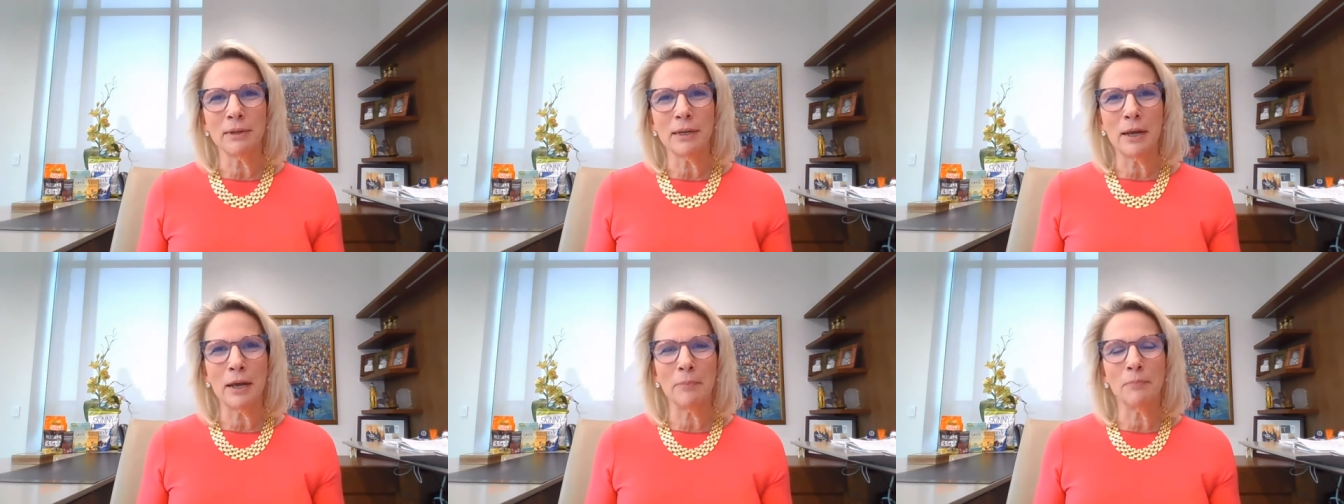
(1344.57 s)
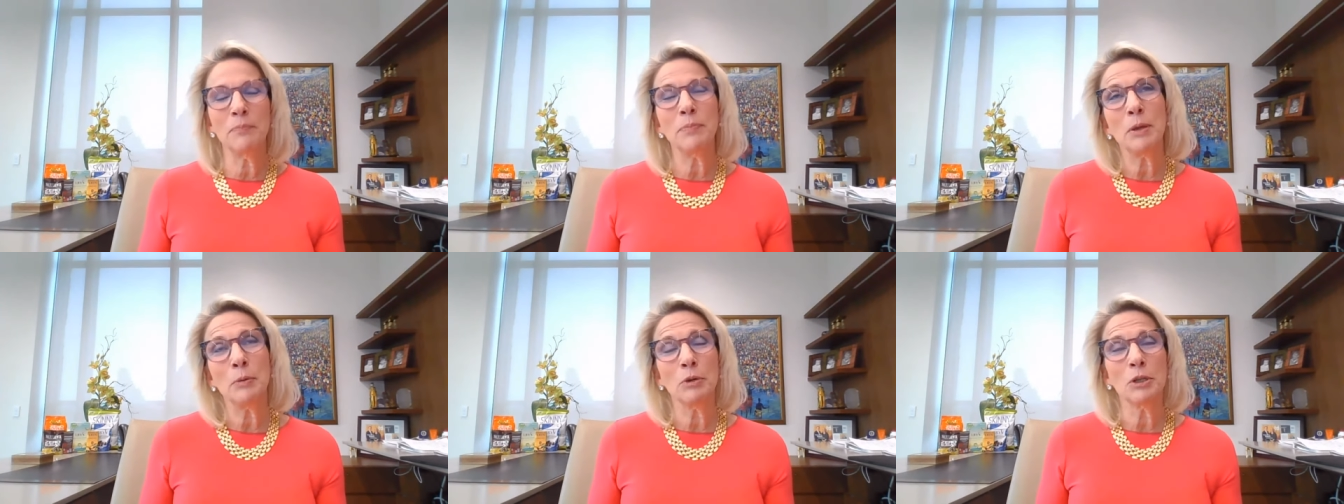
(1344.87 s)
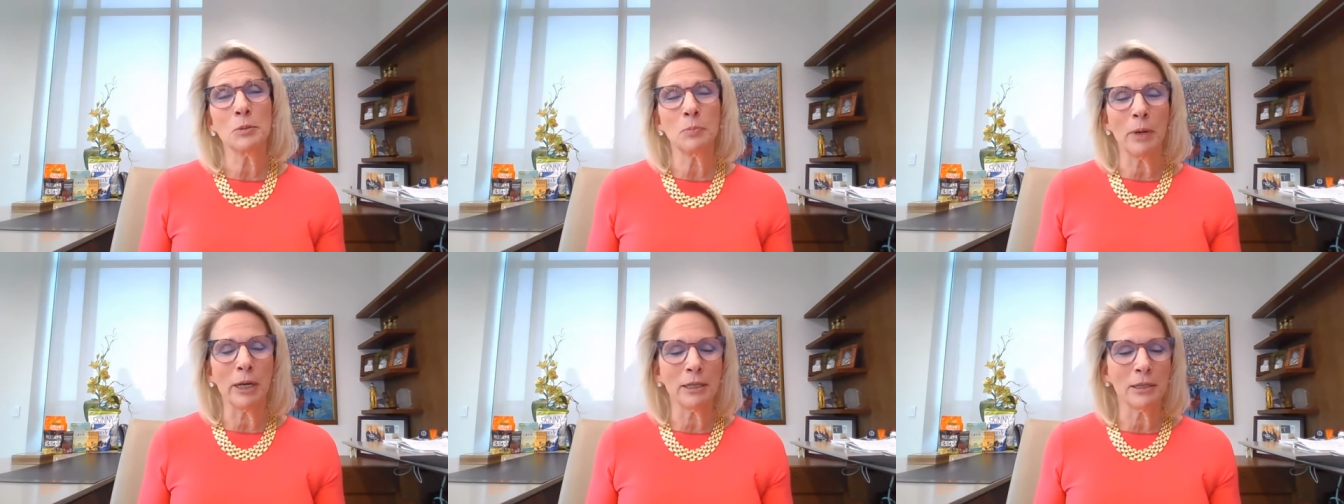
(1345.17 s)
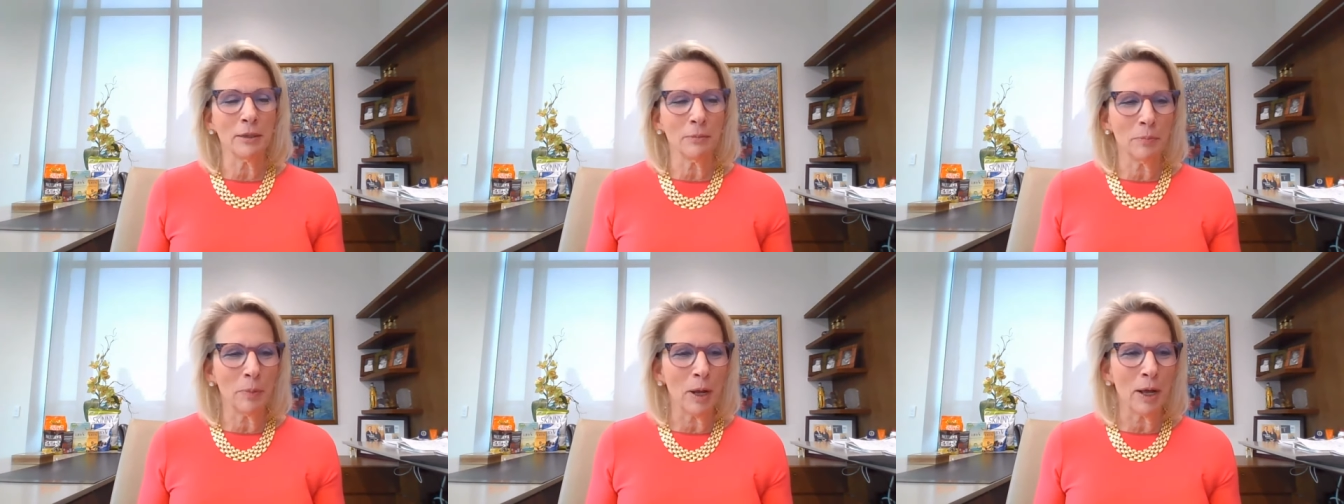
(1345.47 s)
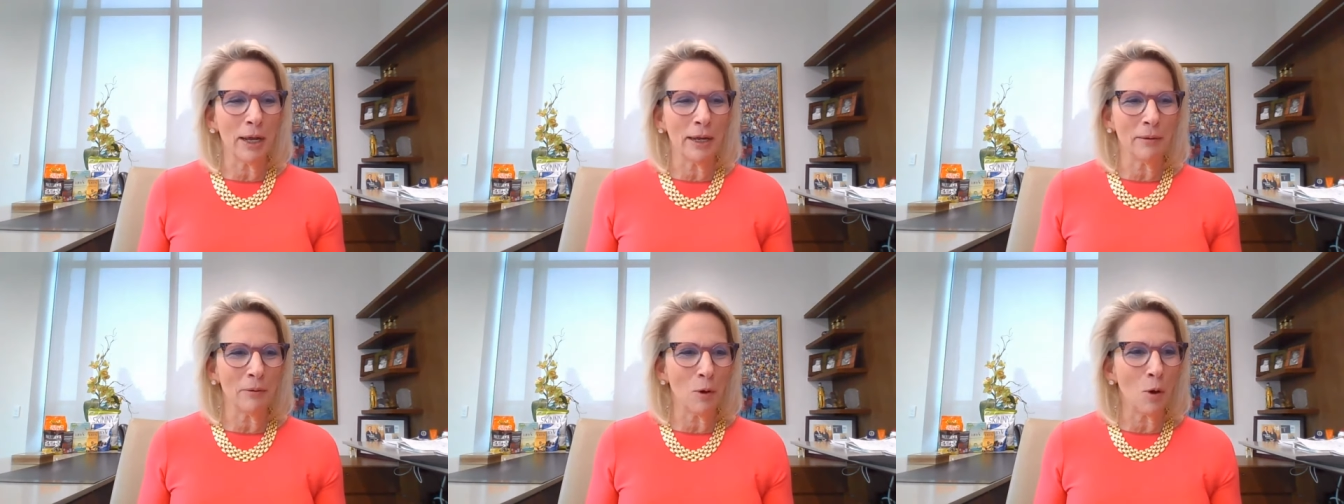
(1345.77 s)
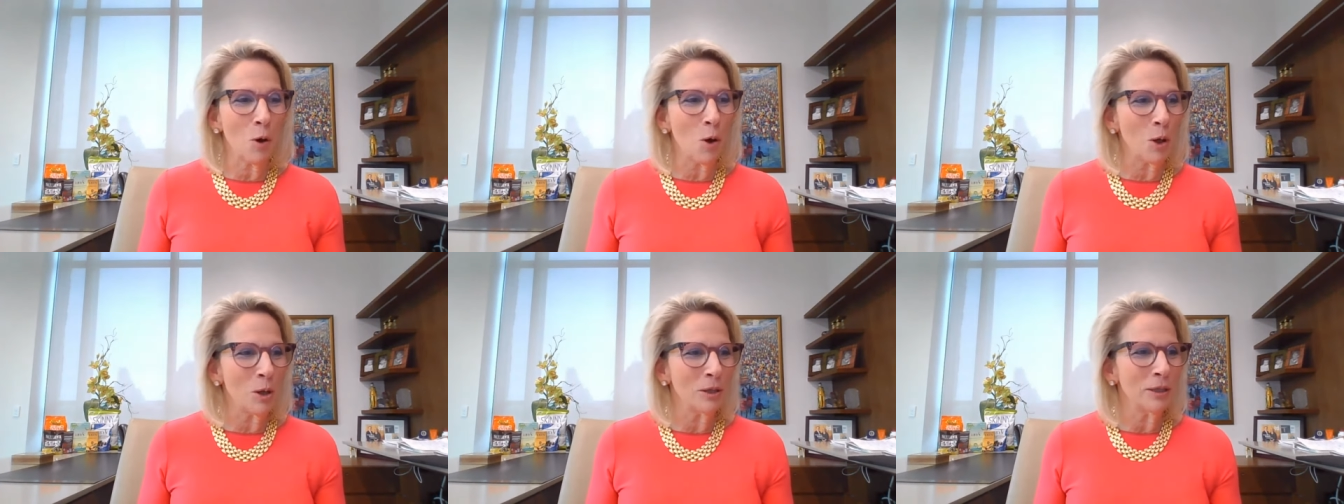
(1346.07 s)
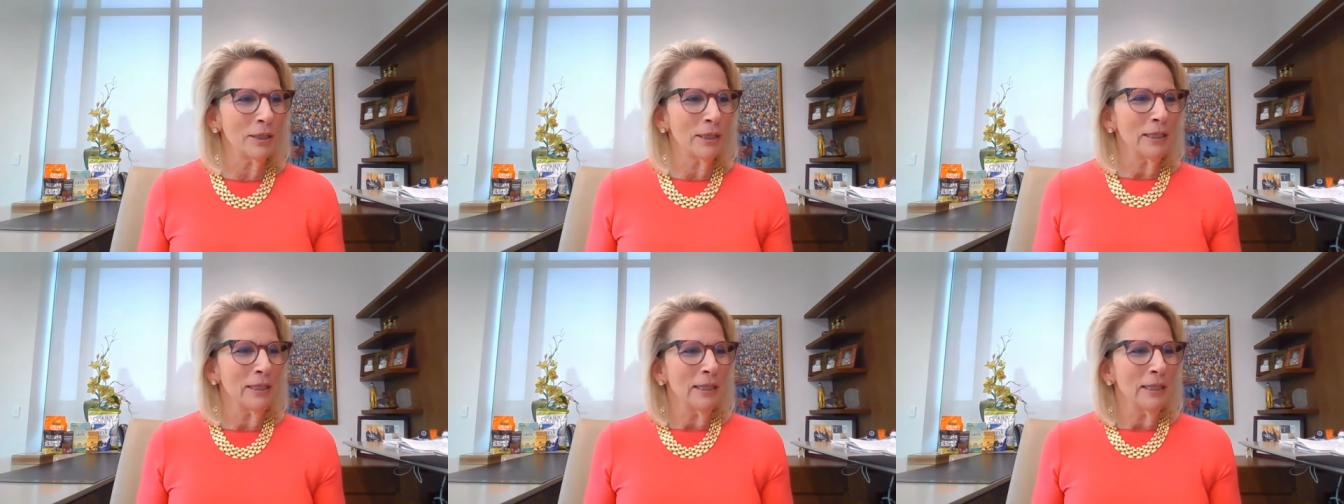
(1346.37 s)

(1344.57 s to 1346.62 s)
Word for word: uh, be respected by all